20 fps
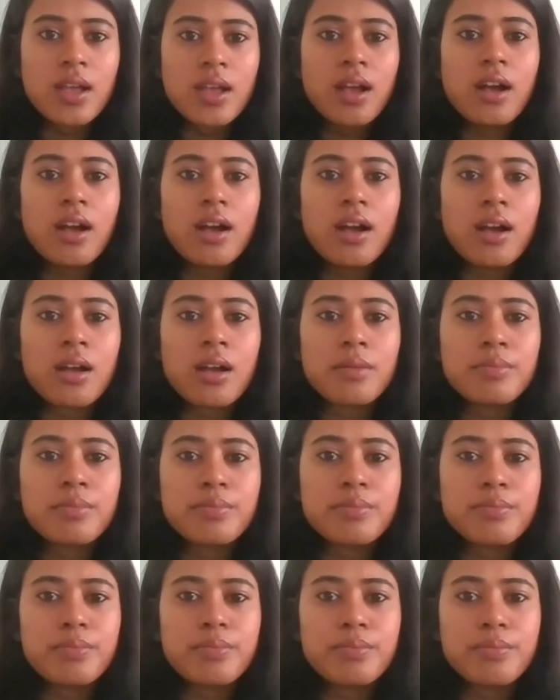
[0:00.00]

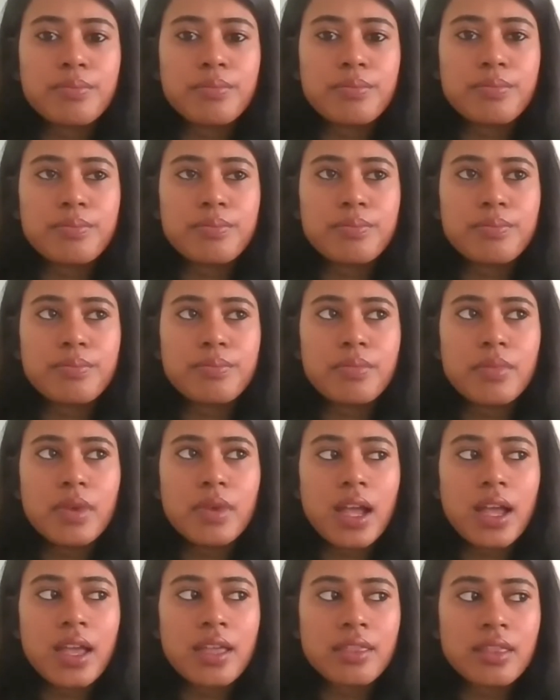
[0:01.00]

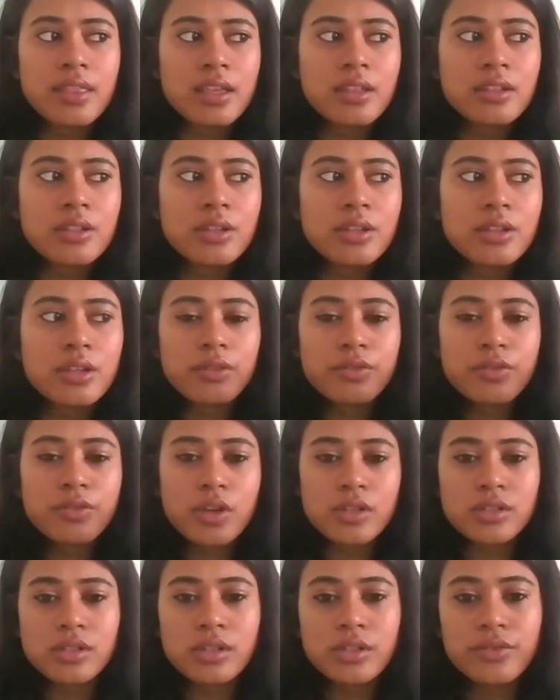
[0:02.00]
And then you can, of
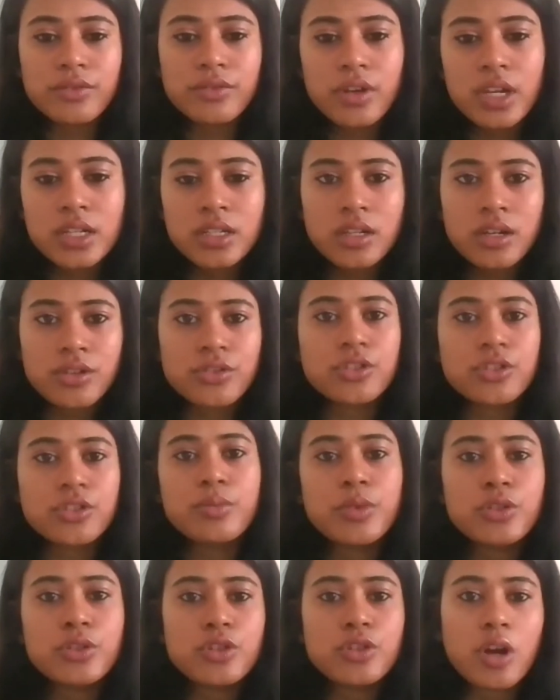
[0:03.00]
course, look for
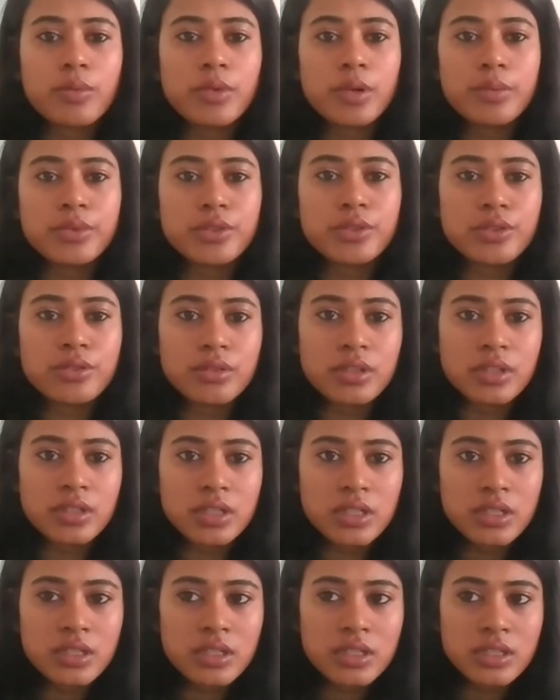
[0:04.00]
internship or job
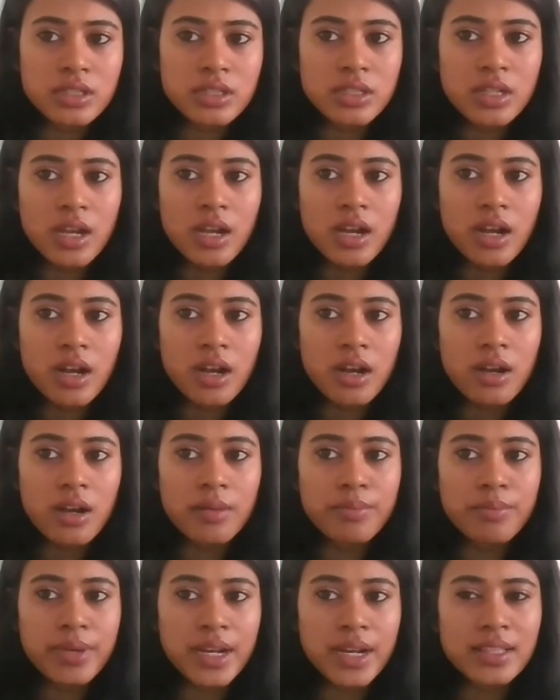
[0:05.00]
opportunities.
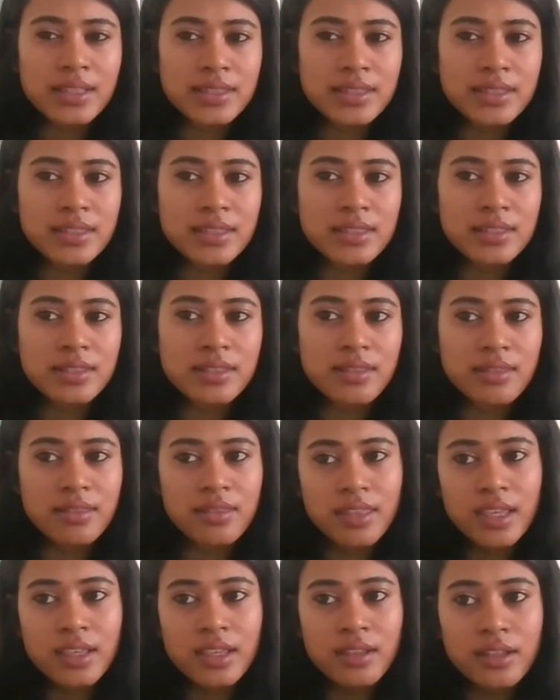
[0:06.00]
But I
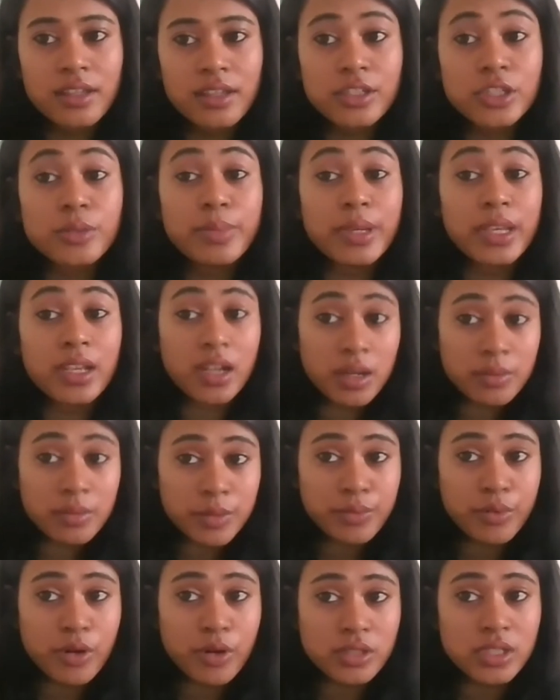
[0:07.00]
think to become
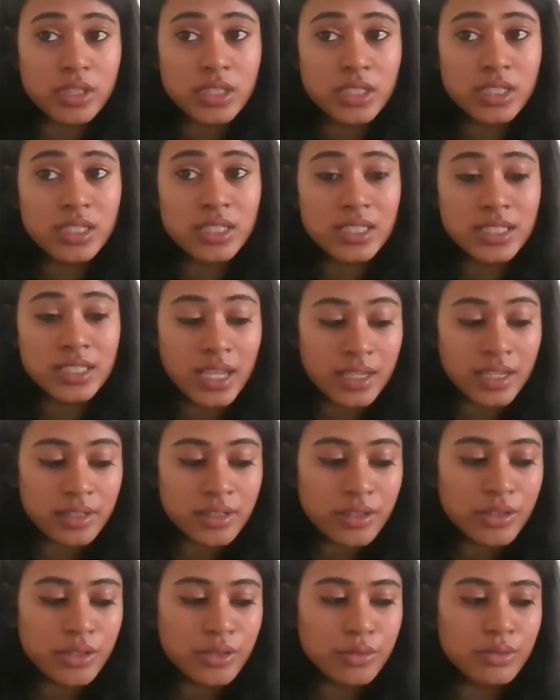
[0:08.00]
a processor
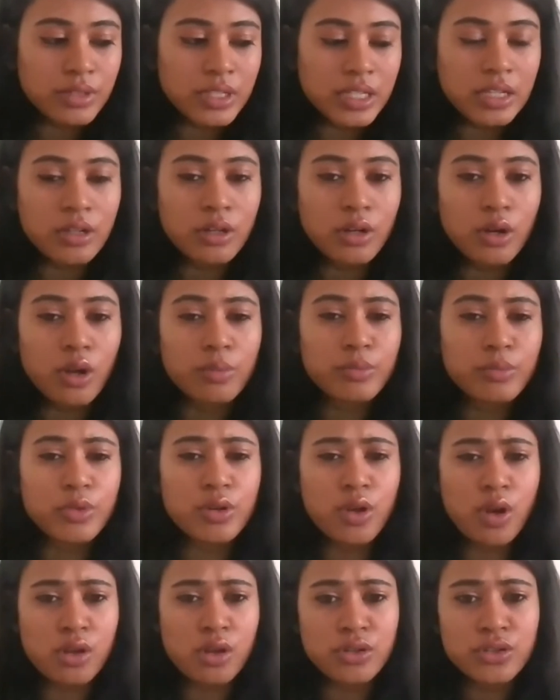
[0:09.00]
designer, you need a lot more
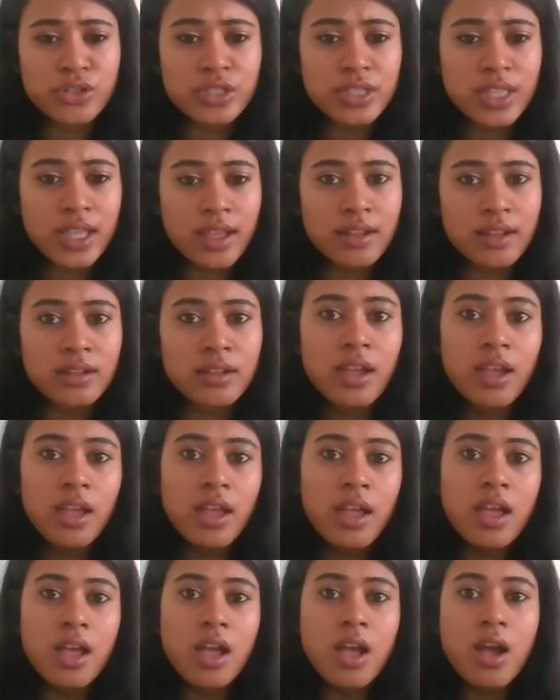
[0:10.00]
knowledge than
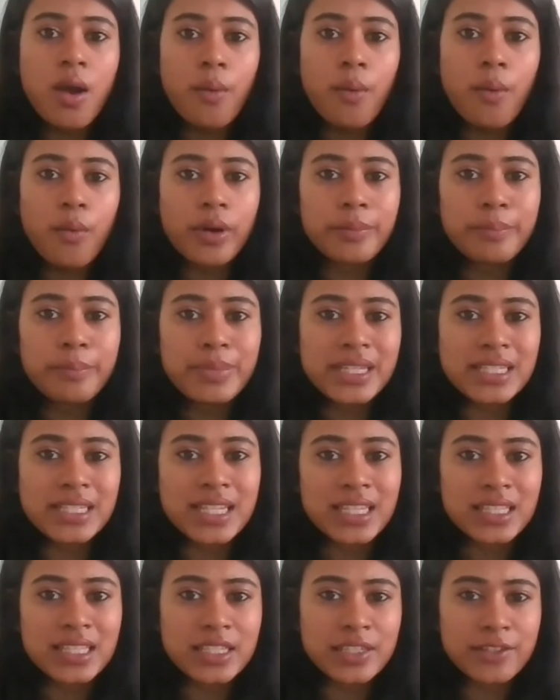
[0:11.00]
what
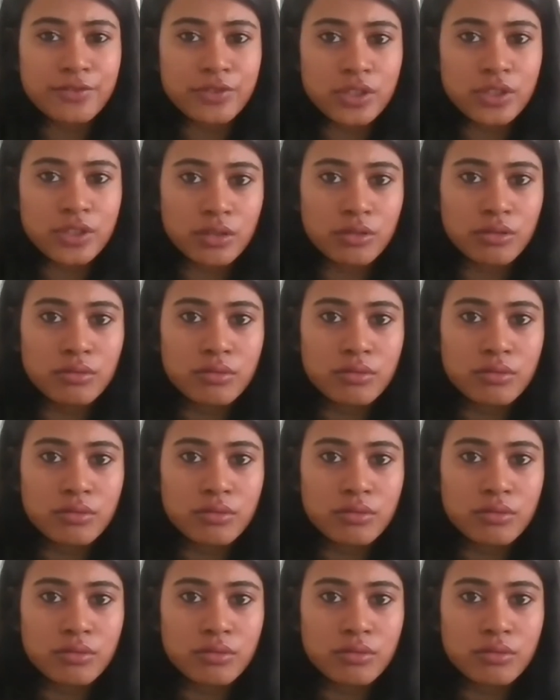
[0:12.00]
BTech gives you.